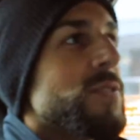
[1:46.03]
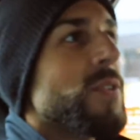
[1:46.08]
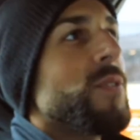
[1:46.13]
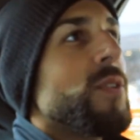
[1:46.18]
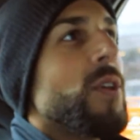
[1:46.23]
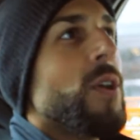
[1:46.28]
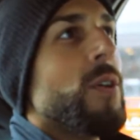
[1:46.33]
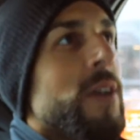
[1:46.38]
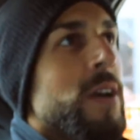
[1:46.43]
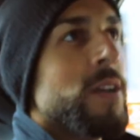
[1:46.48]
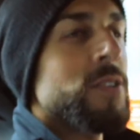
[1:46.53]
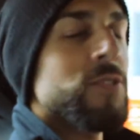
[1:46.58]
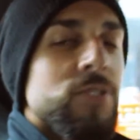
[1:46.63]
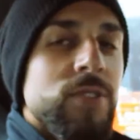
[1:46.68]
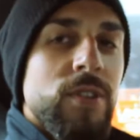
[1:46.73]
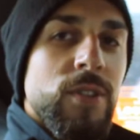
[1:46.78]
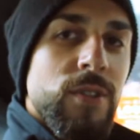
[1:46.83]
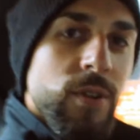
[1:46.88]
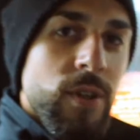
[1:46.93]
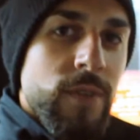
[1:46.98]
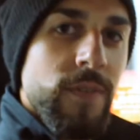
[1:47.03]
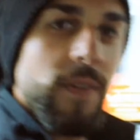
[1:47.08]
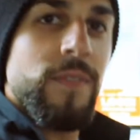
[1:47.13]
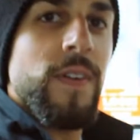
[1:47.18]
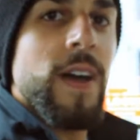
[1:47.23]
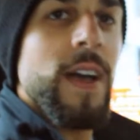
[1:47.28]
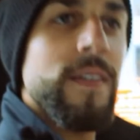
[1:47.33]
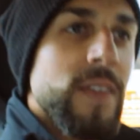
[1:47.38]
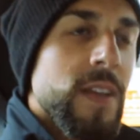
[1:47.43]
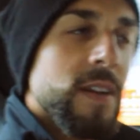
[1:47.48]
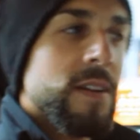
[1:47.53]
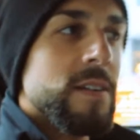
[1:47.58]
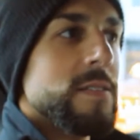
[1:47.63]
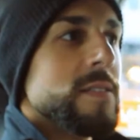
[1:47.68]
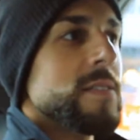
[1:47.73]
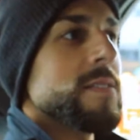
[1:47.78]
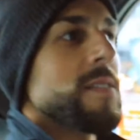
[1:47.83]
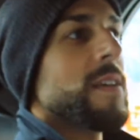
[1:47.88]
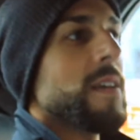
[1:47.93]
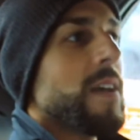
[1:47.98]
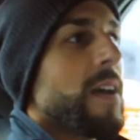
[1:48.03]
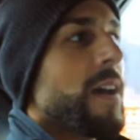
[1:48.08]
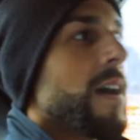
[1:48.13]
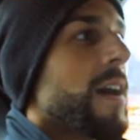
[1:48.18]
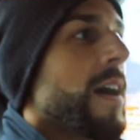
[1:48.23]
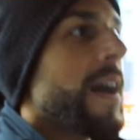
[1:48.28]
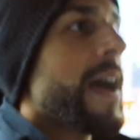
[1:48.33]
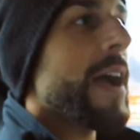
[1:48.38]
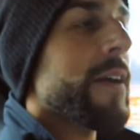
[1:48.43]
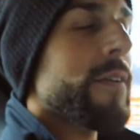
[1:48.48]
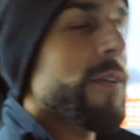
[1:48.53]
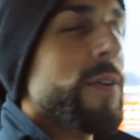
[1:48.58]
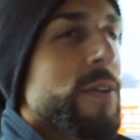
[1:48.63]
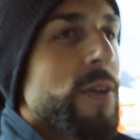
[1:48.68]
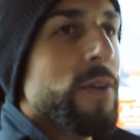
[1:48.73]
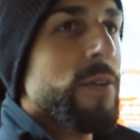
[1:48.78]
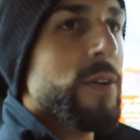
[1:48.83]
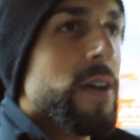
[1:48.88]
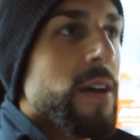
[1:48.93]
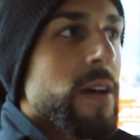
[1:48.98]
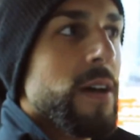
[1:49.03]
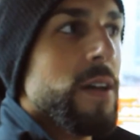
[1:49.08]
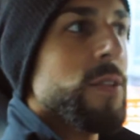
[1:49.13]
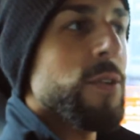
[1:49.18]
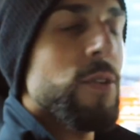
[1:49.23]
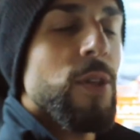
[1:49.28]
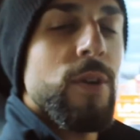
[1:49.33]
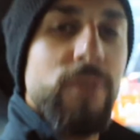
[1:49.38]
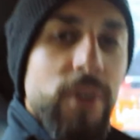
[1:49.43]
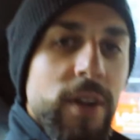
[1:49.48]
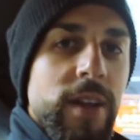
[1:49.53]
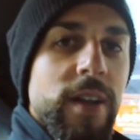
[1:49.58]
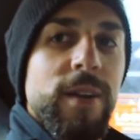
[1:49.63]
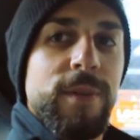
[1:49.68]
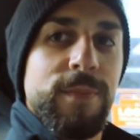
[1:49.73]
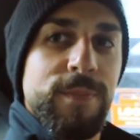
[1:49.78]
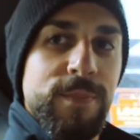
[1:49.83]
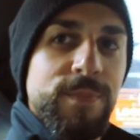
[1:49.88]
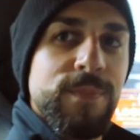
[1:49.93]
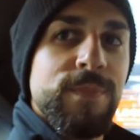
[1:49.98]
So yoga, just a little over five years. Uh, acro yoga, a little over a year.